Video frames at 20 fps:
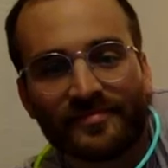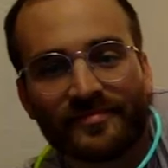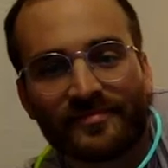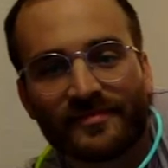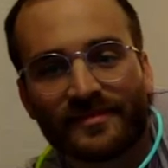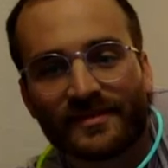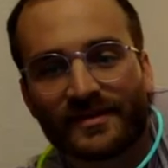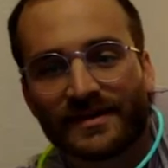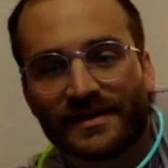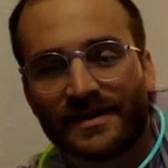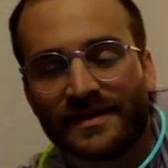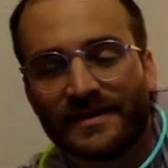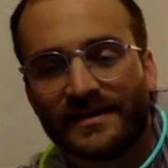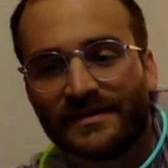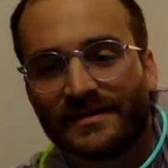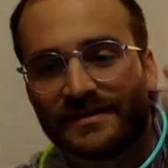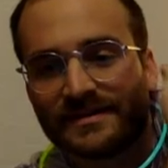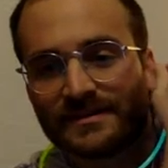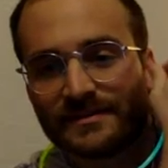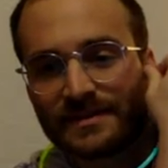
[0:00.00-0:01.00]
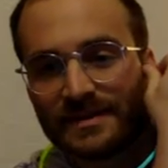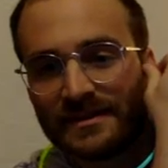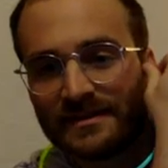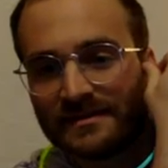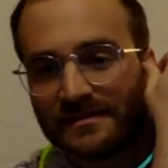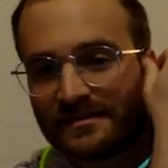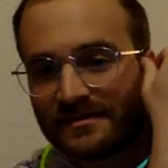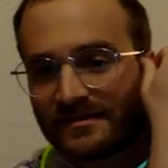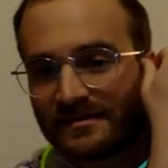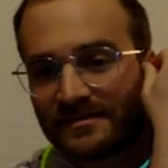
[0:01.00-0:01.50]
Sorry to hear it's
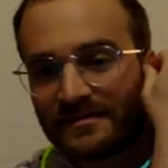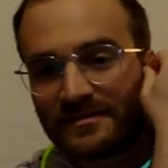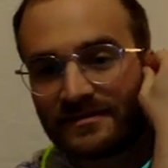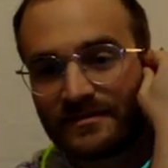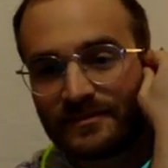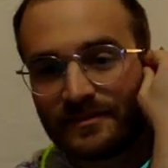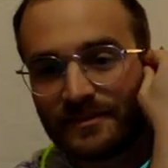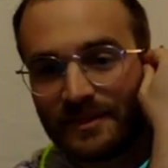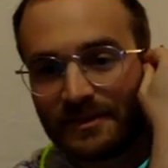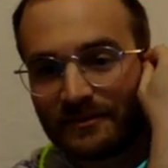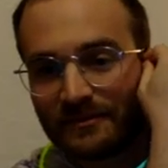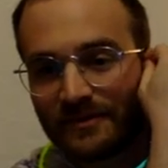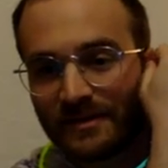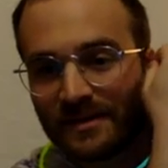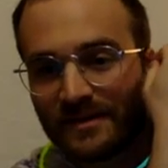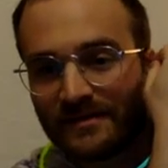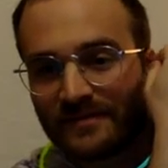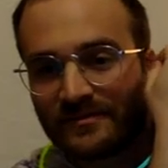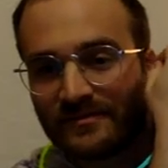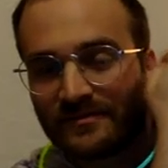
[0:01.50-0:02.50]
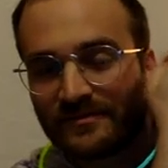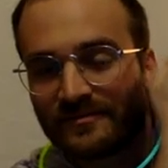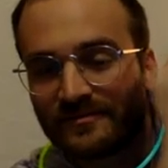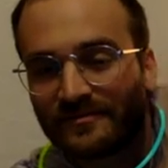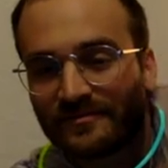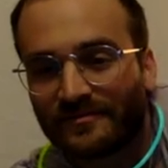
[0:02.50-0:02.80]
been rough.